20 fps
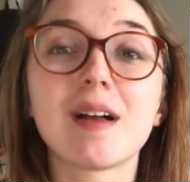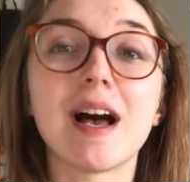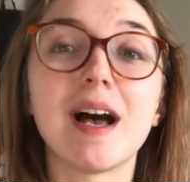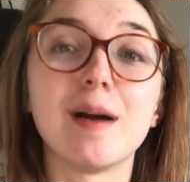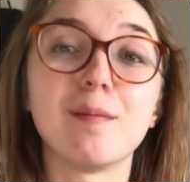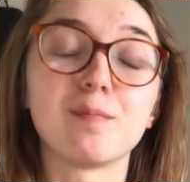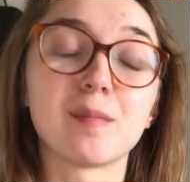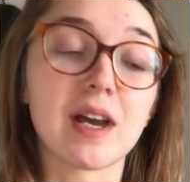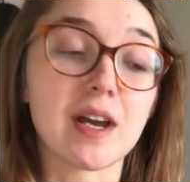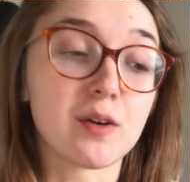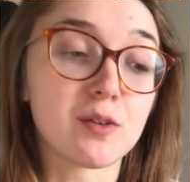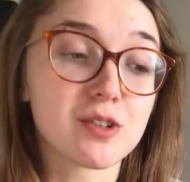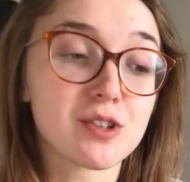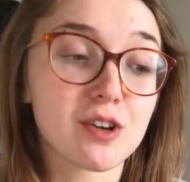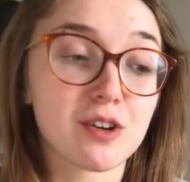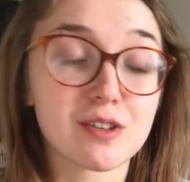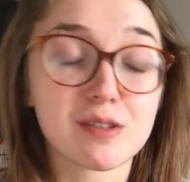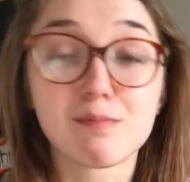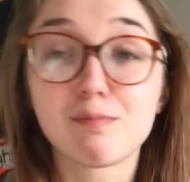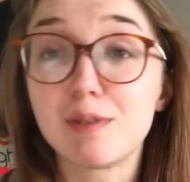Um, I also
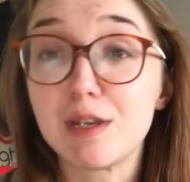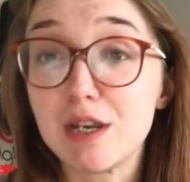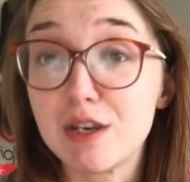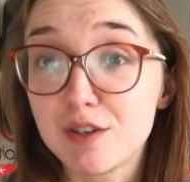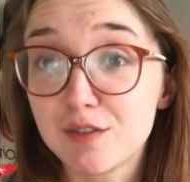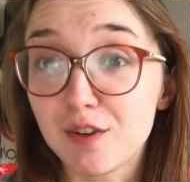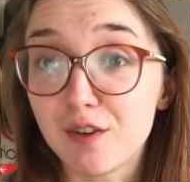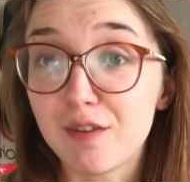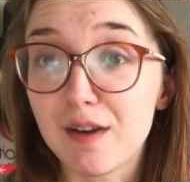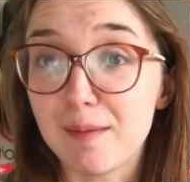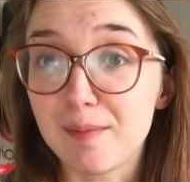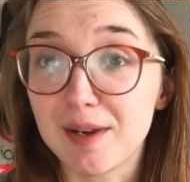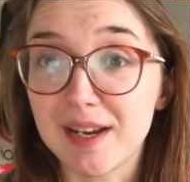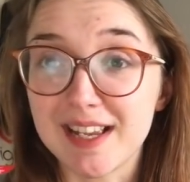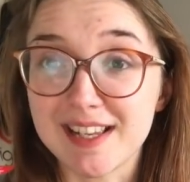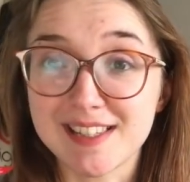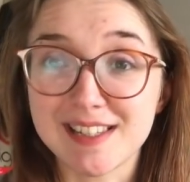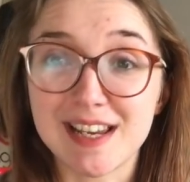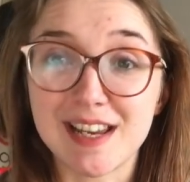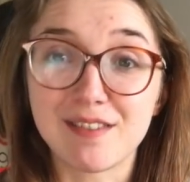got some beautiful fabric
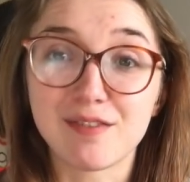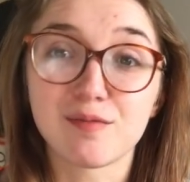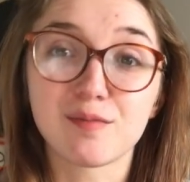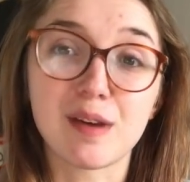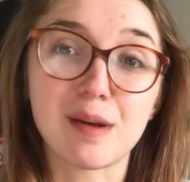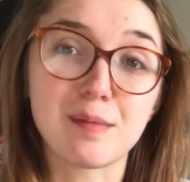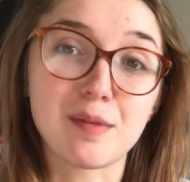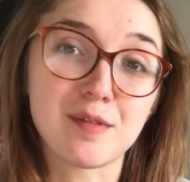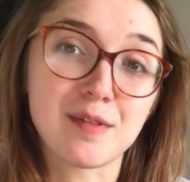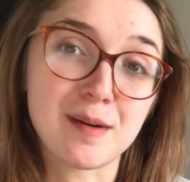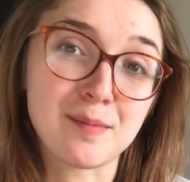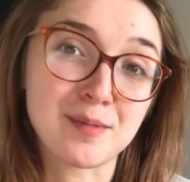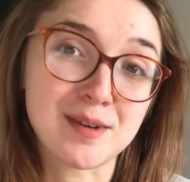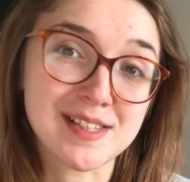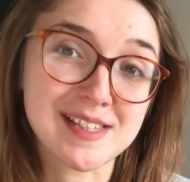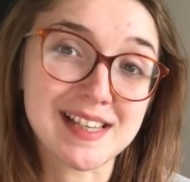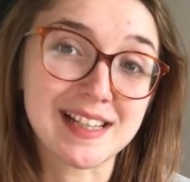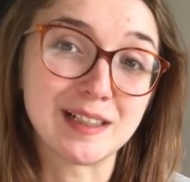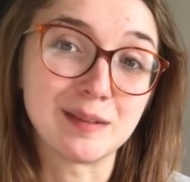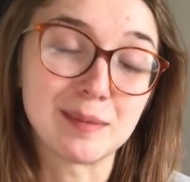yesterday from Rainbow
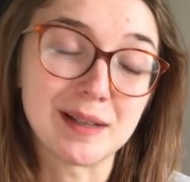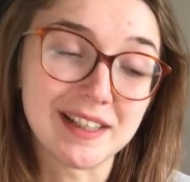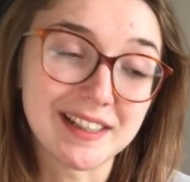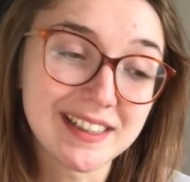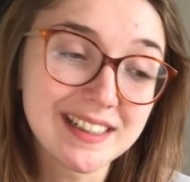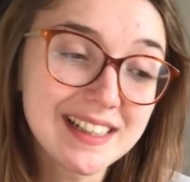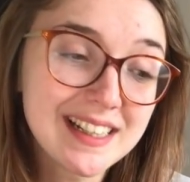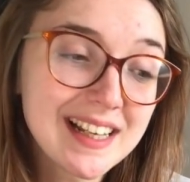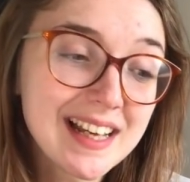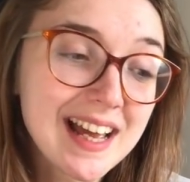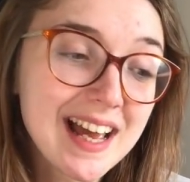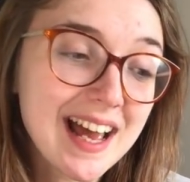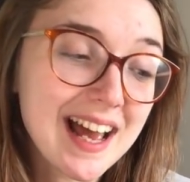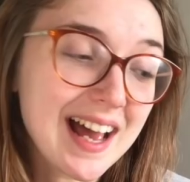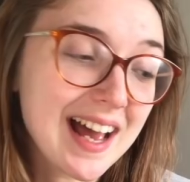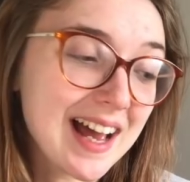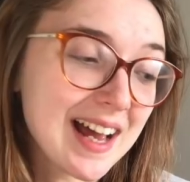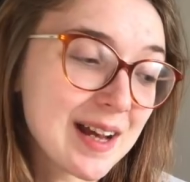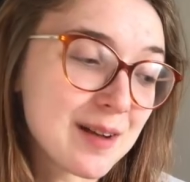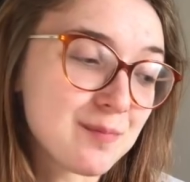Fabrics Kilburn
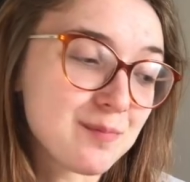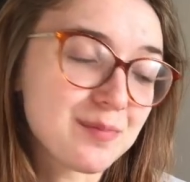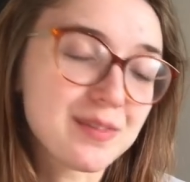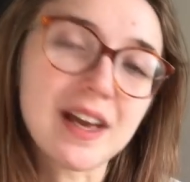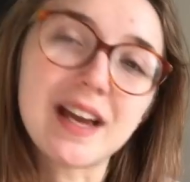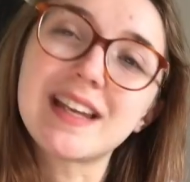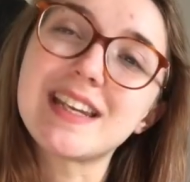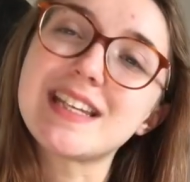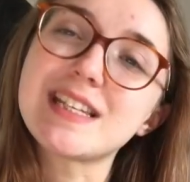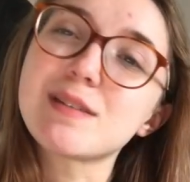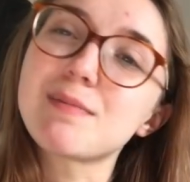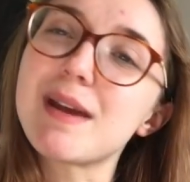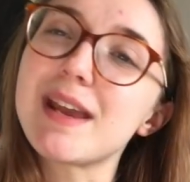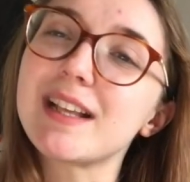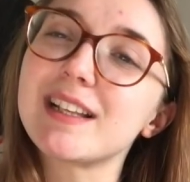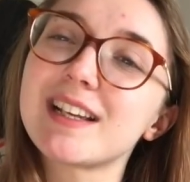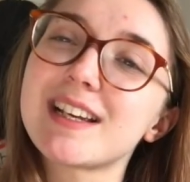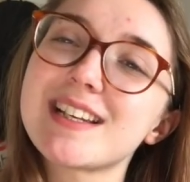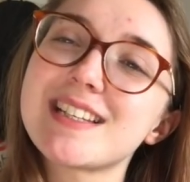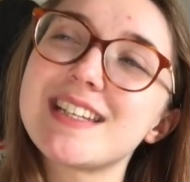um, that I need to
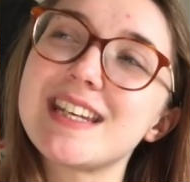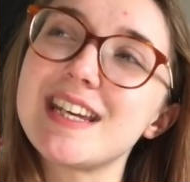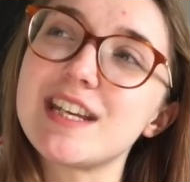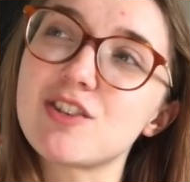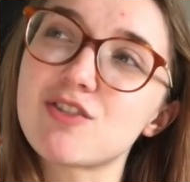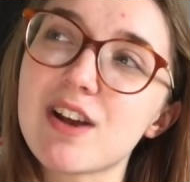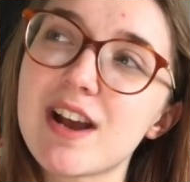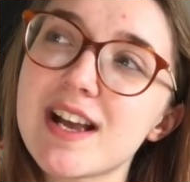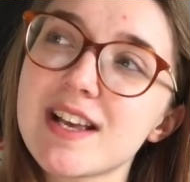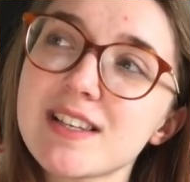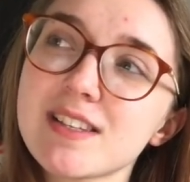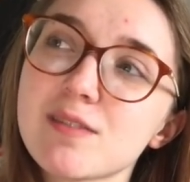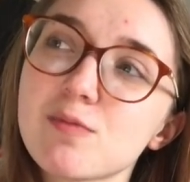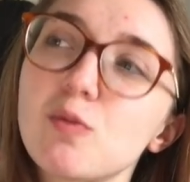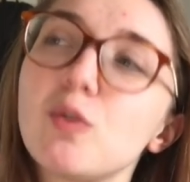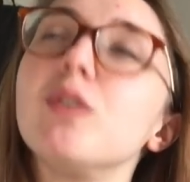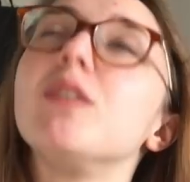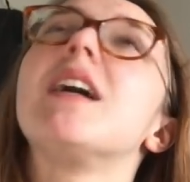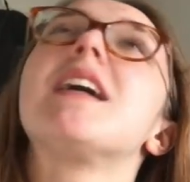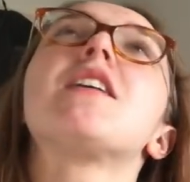make like a tea dress.
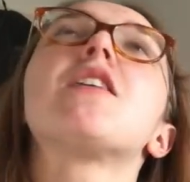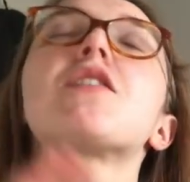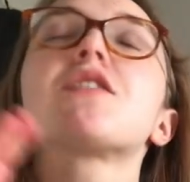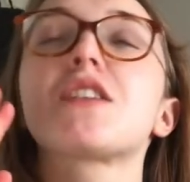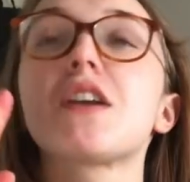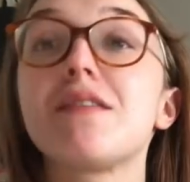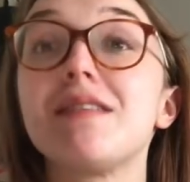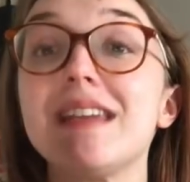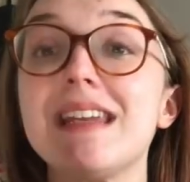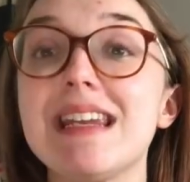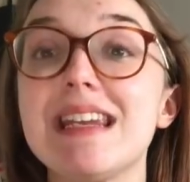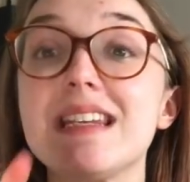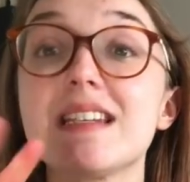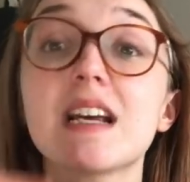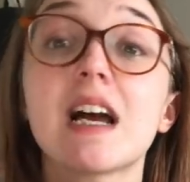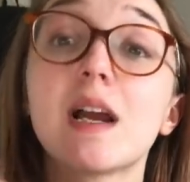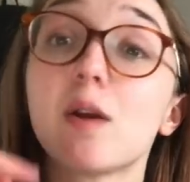Well, I don't need.